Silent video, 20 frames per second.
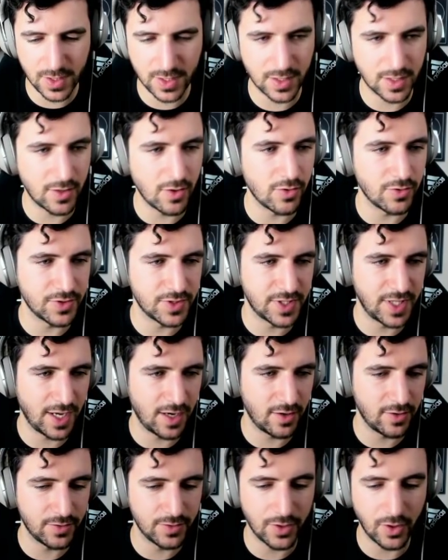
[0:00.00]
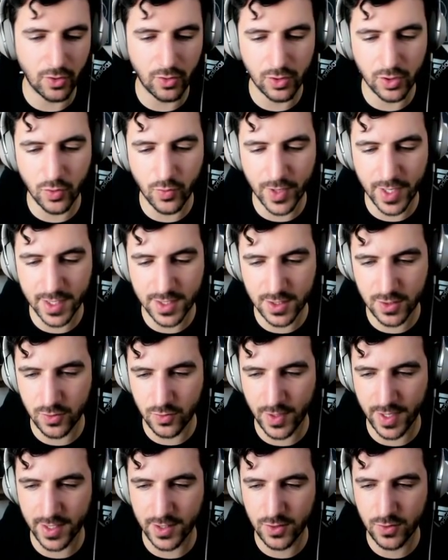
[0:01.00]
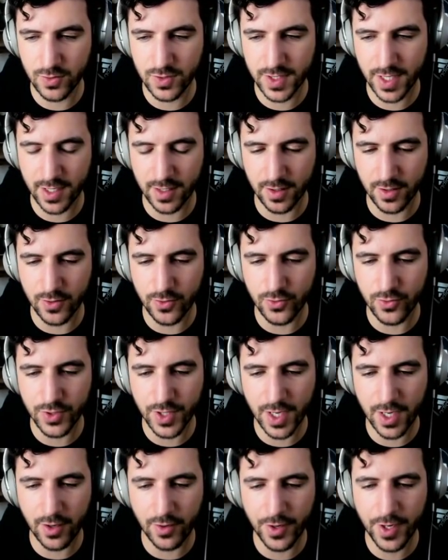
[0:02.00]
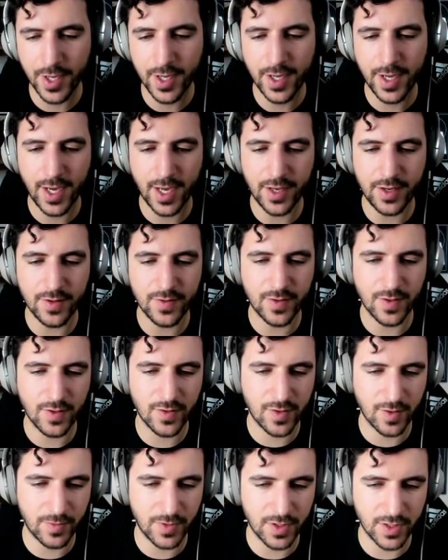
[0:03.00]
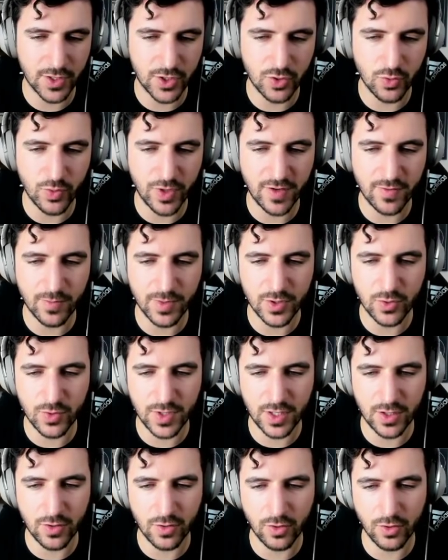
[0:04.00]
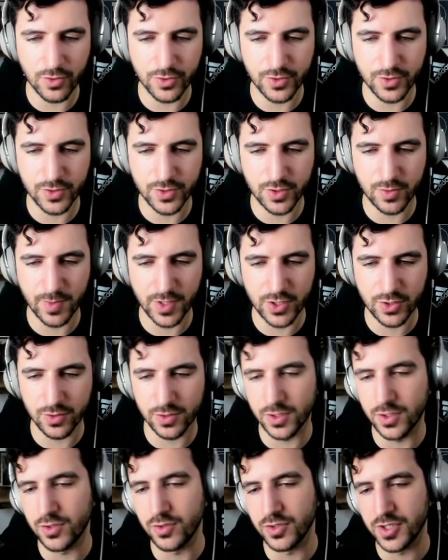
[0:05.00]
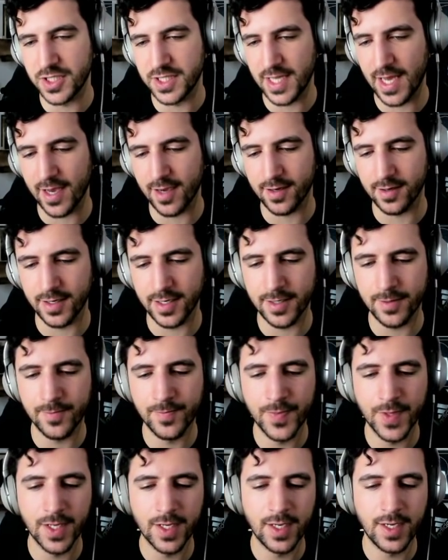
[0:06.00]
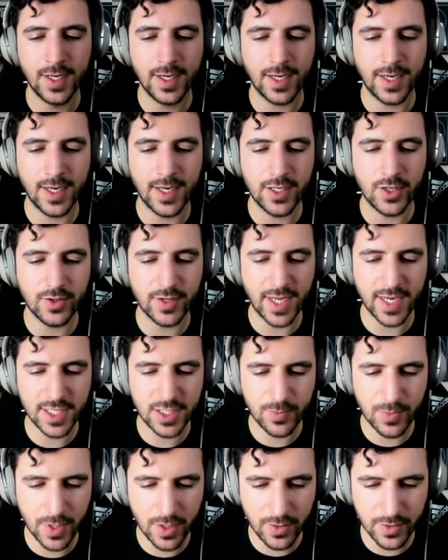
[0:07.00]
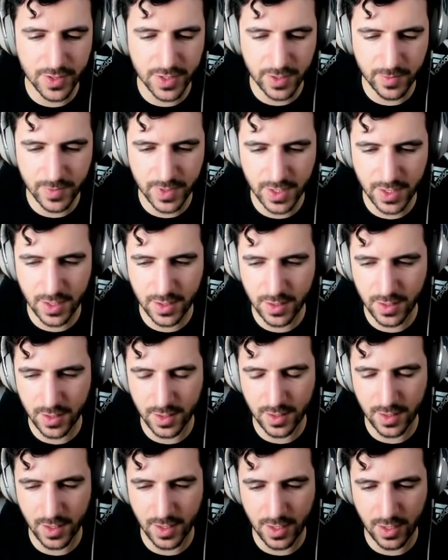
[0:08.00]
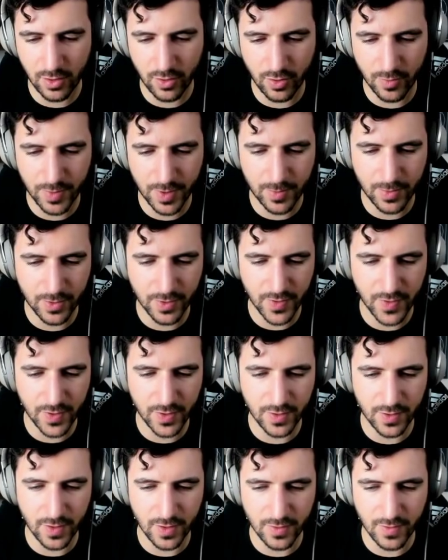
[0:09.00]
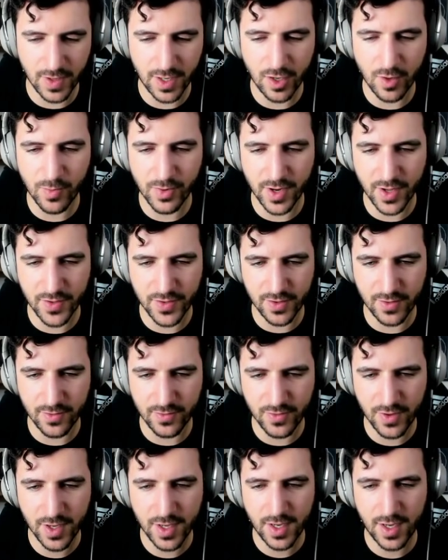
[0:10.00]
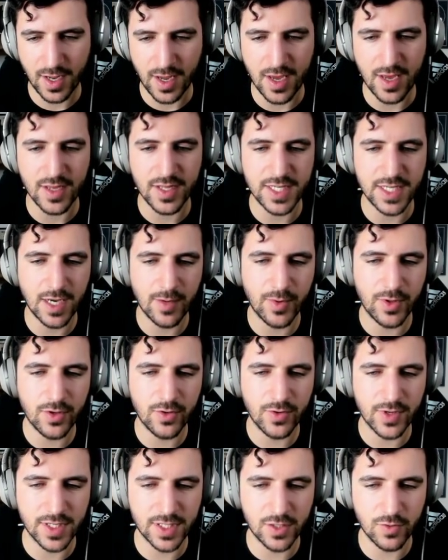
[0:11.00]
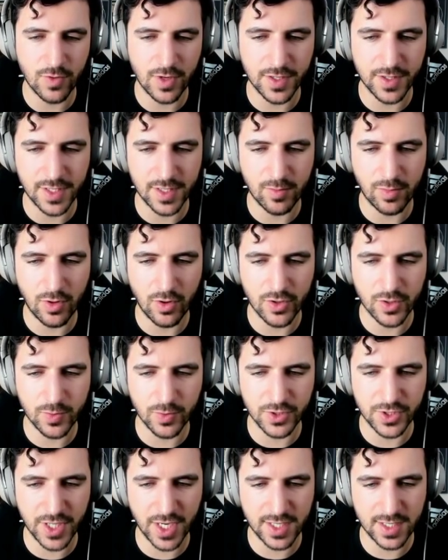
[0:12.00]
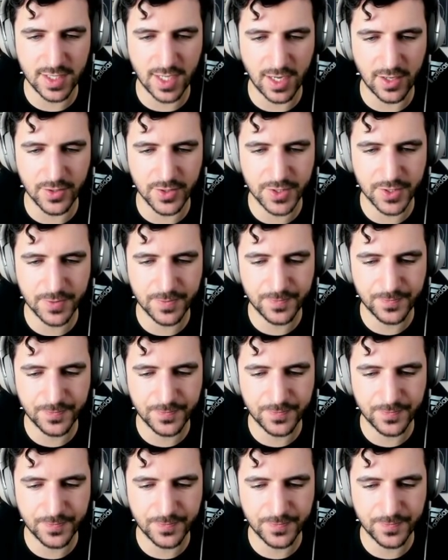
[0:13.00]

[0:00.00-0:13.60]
It goes down all the way to a 2-second cooldown, and this is something that you weave between your autos to make sure that you stack, right? Your next spell is something that a lot of people consider as very oppressive. W is the one that blocks projectiles.